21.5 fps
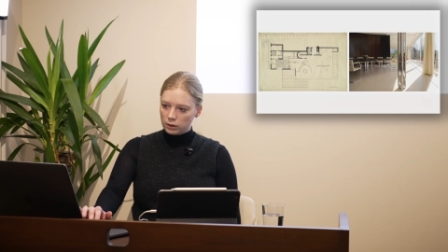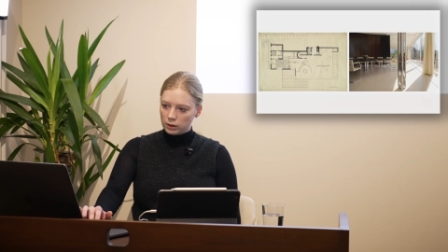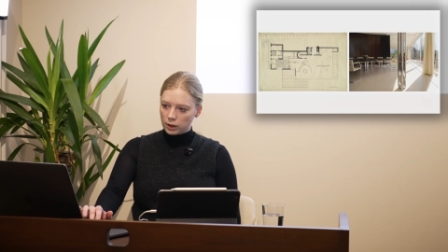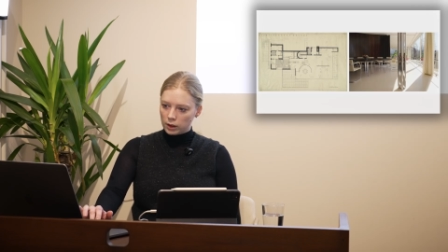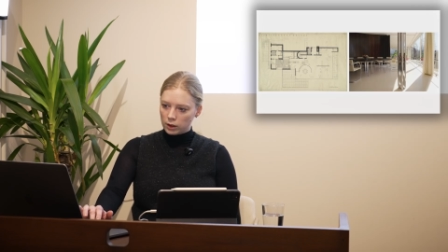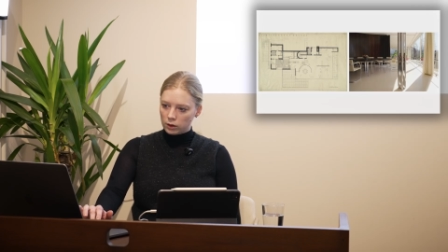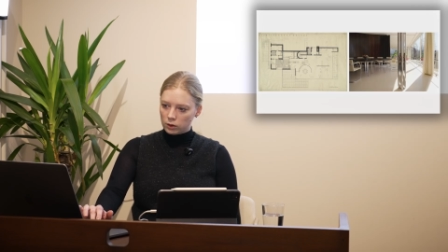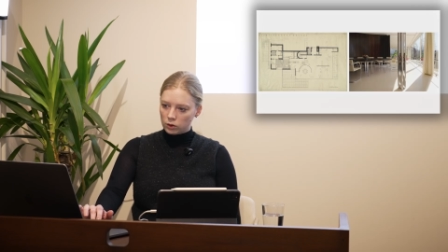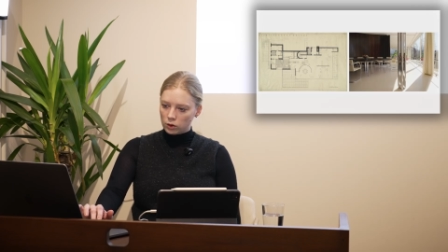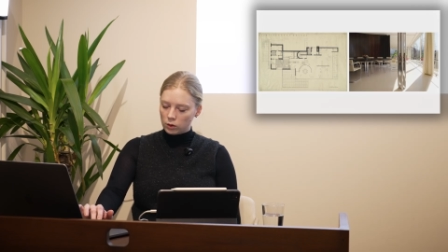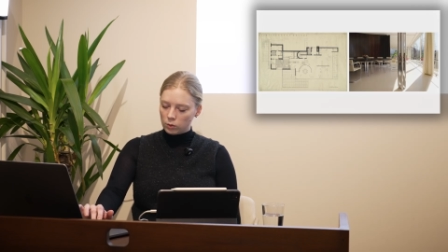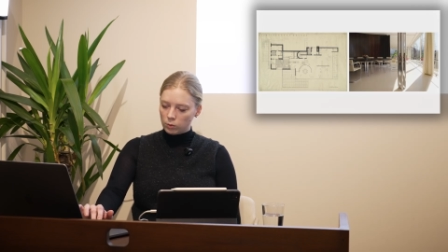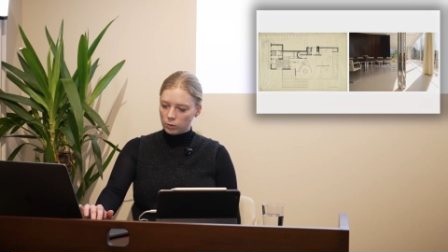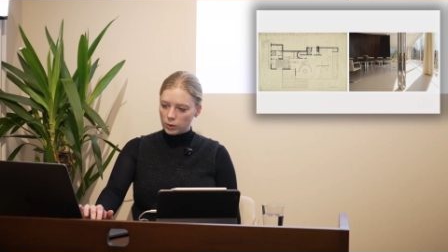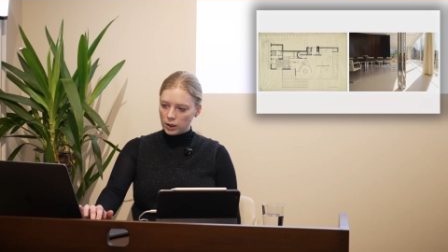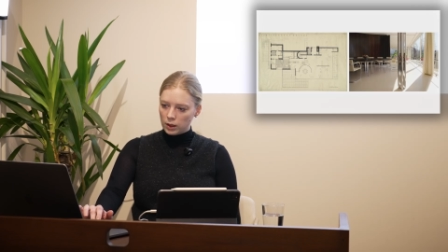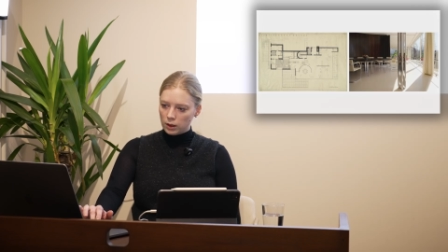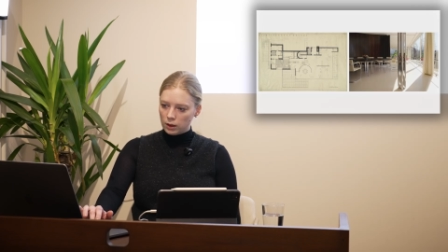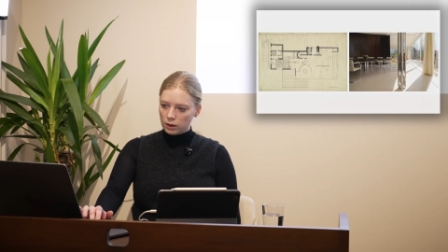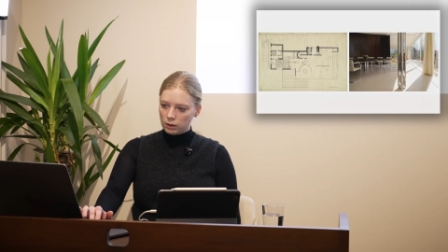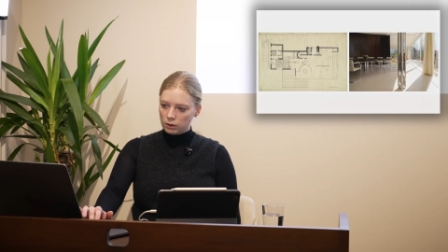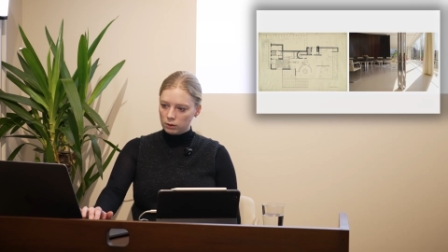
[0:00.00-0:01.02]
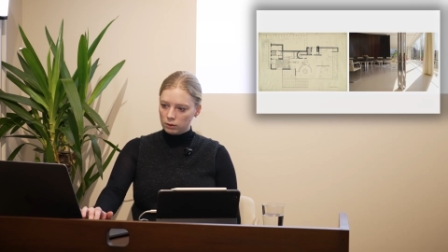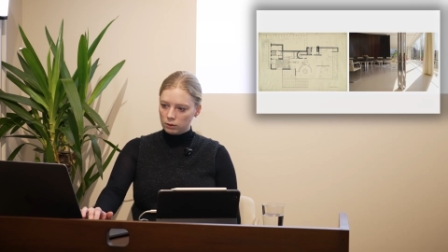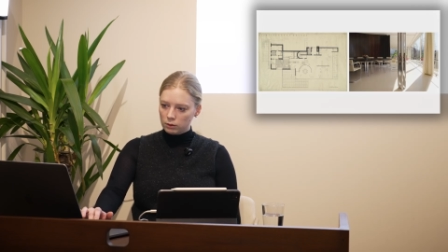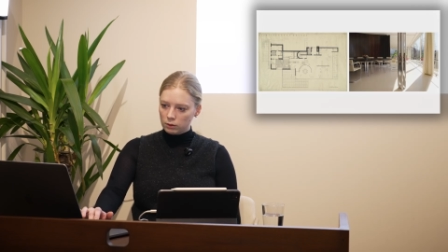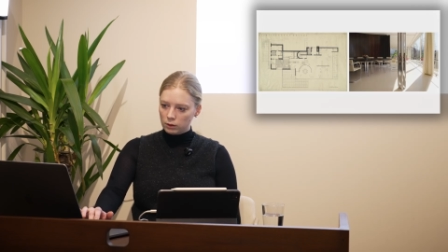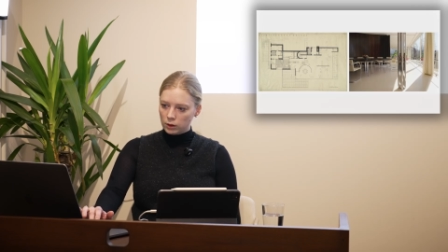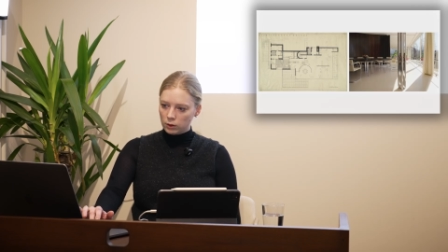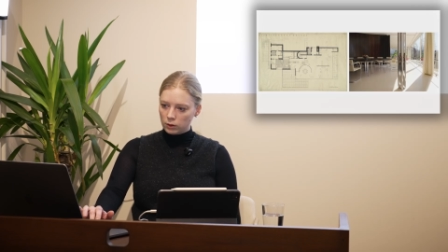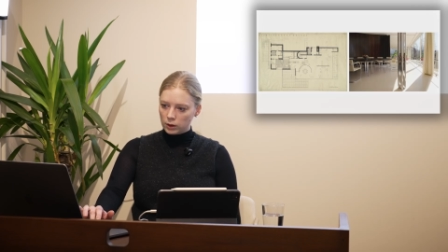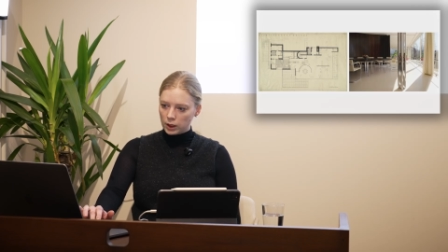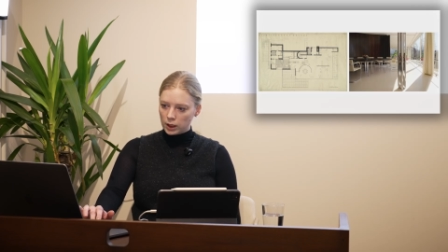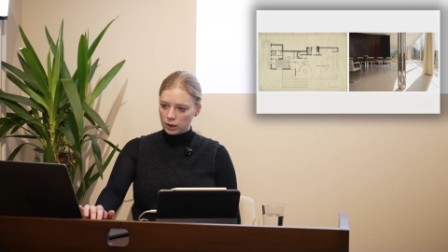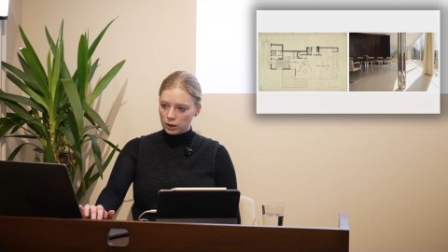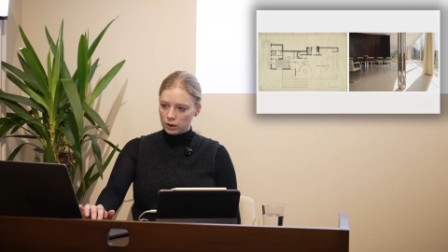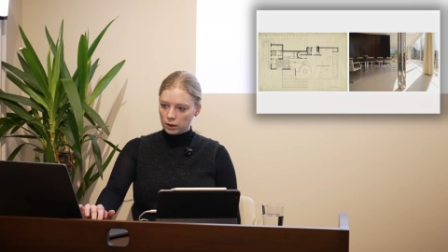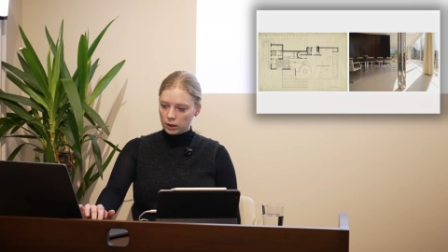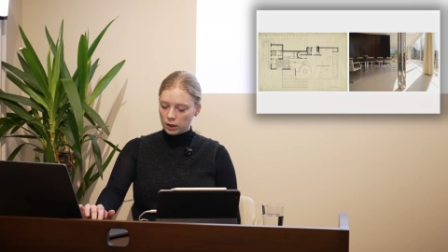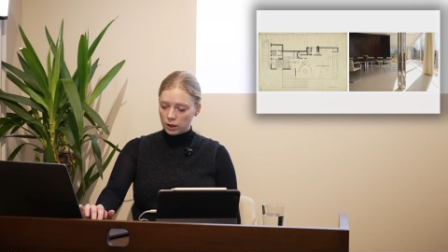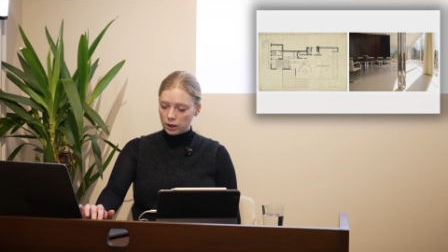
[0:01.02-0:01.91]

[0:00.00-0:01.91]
that should be located